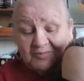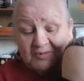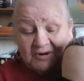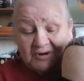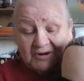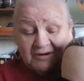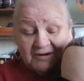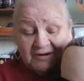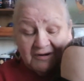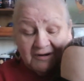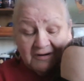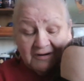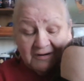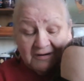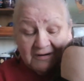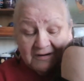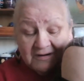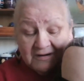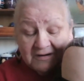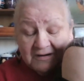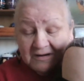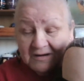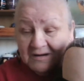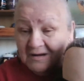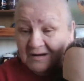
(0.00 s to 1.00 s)
work.
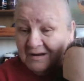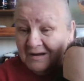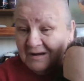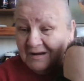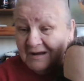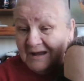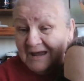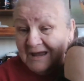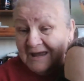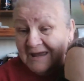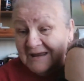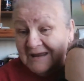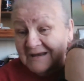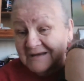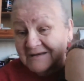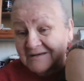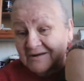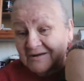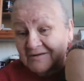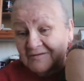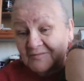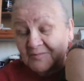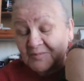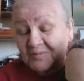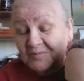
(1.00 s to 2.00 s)
And
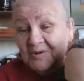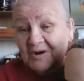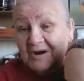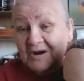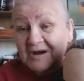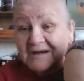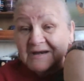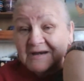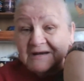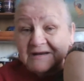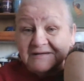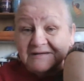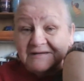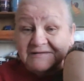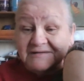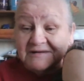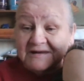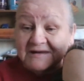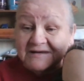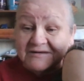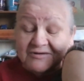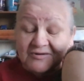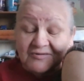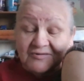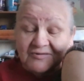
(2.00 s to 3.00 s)
on Fridays,
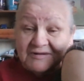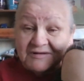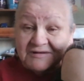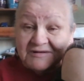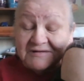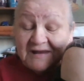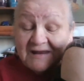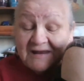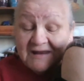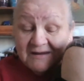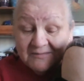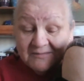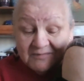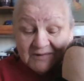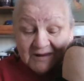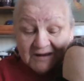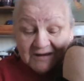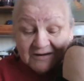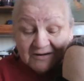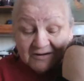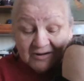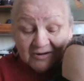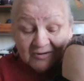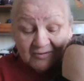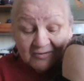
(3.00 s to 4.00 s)
they'd do the same.
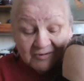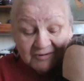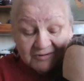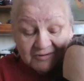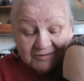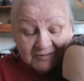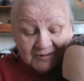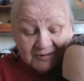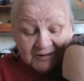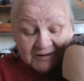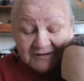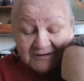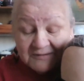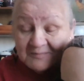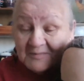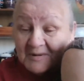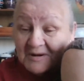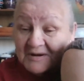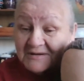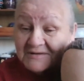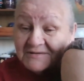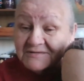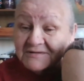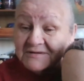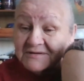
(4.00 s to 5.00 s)
They'd close with a
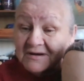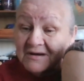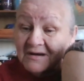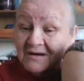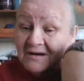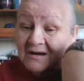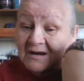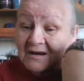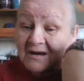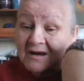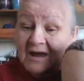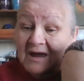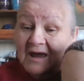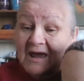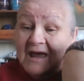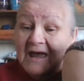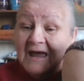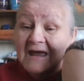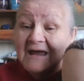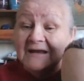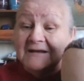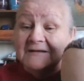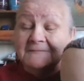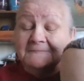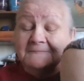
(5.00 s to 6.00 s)
smudge.
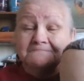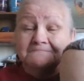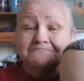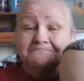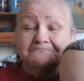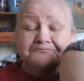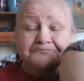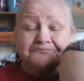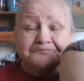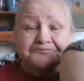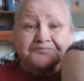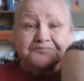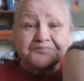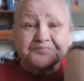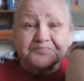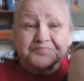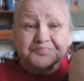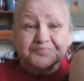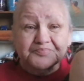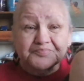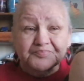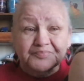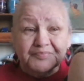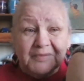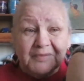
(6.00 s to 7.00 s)
And
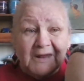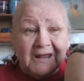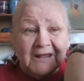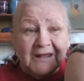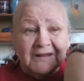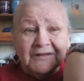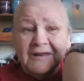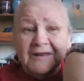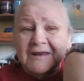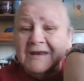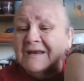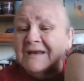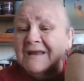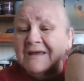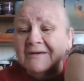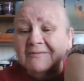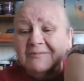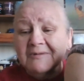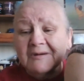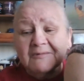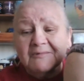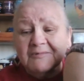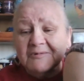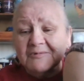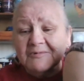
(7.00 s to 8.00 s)
they never
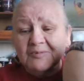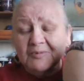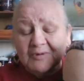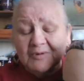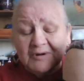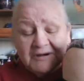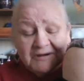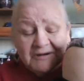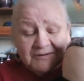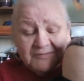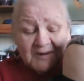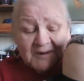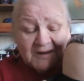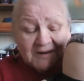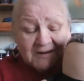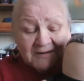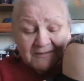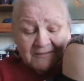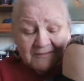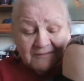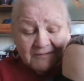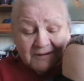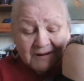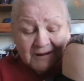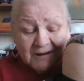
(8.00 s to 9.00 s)
ever forced me.
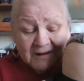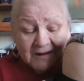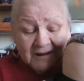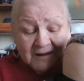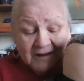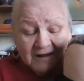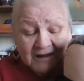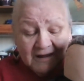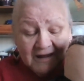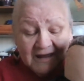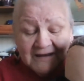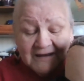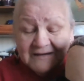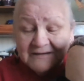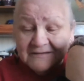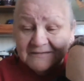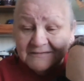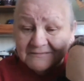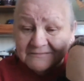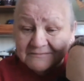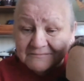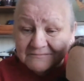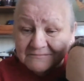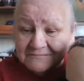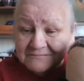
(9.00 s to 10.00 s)
And,
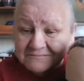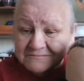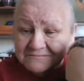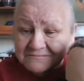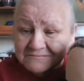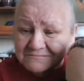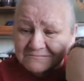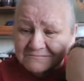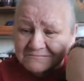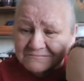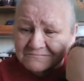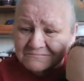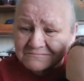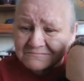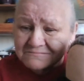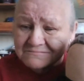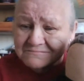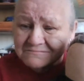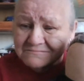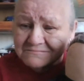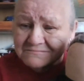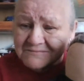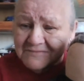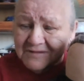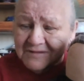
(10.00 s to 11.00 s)

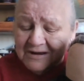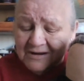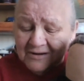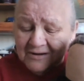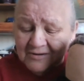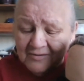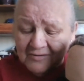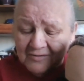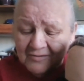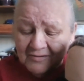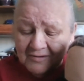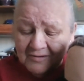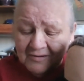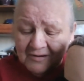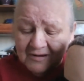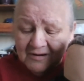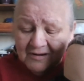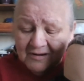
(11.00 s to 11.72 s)
you know,